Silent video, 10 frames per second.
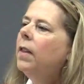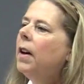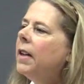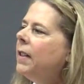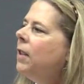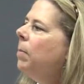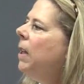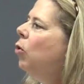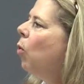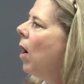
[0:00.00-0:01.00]
Thus, to
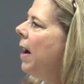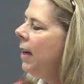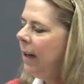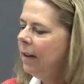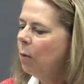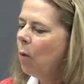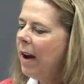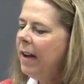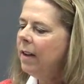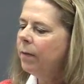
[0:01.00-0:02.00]
be great in the
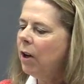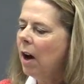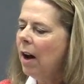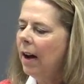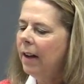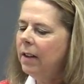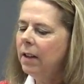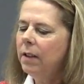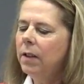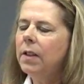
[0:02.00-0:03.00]
reign of God,
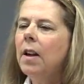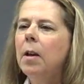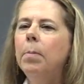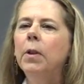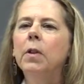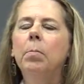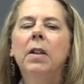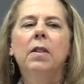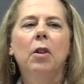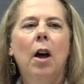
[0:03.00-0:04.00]
disciples
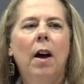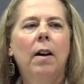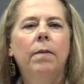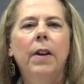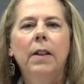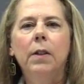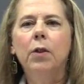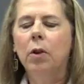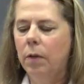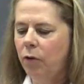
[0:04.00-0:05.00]
must love and
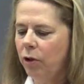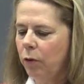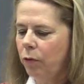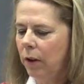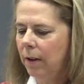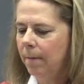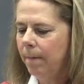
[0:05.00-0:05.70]
serve children.